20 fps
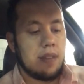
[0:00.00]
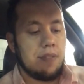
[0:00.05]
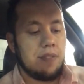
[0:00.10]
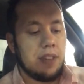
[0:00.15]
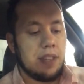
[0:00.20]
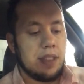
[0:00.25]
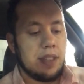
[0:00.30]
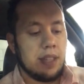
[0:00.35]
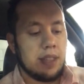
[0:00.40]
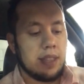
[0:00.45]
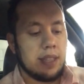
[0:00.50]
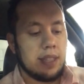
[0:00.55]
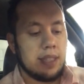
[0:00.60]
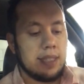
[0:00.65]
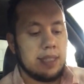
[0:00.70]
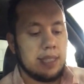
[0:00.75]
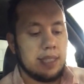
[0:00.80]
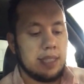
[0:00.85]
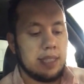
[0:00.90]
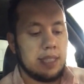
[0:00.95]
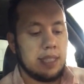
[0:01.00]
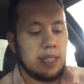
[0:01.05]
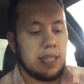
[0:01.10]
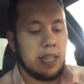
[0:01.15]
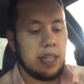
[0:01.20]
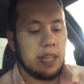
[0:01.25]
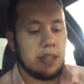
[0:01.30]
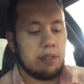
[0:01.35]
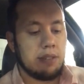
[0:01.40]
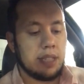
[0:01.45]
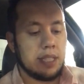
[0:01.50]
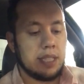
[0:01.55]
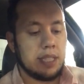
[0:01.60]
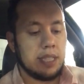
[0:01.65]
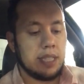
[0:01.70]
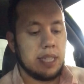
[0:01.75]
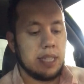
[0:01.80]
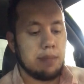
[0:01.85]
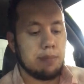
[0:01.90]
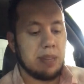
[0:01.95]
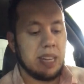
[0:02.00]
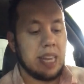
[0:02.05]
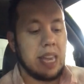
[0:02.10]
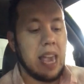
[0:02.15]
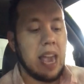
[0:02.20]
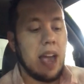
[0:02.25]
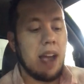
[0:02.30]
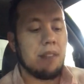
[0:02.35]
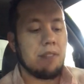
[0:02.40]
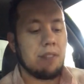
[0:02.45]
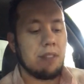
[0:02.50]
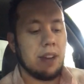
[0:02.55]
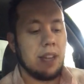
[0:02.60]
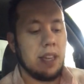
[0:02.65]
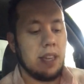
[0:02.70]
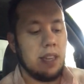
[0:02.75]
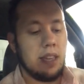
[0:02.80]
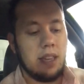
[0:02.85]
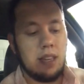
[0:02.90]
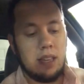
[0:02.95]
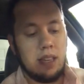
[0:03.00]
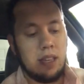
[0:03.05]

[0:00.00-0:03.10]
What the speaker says: Fifth on the list, Christian McCaffrey